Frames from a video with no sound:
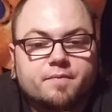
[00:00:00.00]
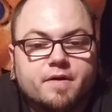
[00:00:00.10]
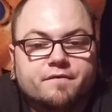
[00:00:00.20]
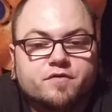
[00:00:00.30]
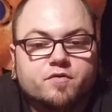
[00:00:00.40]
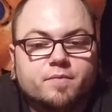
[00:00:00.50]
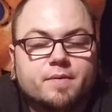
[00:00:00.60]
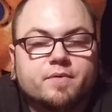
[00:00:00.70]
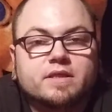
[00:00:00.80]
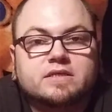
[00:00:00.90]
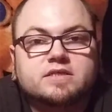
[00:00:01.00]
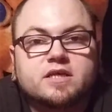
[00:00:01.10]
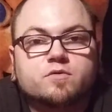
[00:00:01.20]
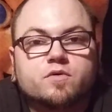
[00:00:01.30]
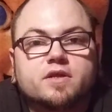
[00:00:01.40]
If you remember in the
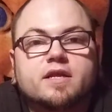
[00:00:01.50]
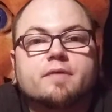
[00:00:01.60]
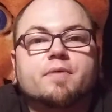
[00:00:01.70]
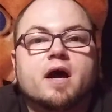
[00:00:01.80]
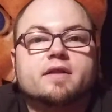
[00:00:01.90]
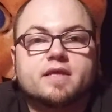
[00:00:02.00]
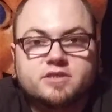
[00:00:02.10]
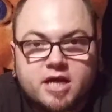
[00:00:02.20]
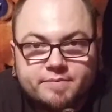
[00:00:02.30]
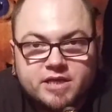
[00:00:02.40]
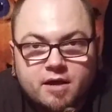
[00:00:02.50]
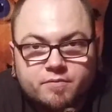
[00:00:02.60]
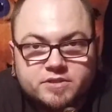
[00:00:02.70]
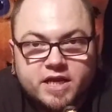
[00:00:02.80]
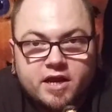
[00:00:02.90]
sequel, the dead body that Chop Top
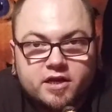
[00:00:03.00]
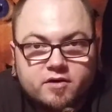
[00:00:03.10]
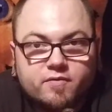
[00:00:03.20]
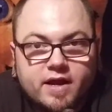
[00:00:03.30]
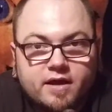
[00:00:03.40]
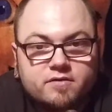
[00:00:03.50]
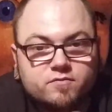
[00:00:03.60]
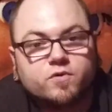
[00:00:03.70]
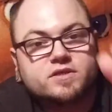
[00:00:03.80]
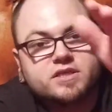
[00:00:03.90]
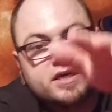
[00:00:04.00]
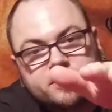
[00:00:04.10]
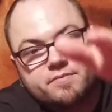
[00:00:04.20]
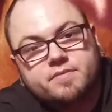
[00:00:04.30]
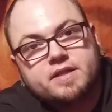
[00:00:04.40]
was carrying around was
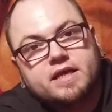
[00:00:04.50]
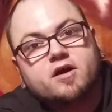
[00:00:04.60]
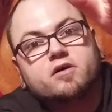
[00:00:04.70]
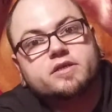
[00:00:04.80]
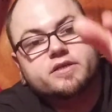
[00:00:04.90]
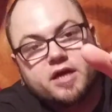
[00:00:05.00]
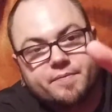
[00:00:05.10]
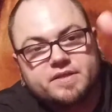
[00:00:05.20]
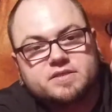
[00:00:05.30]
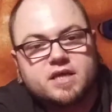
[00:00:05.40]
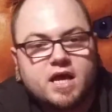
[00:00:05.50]
him, and they called it Nubbins.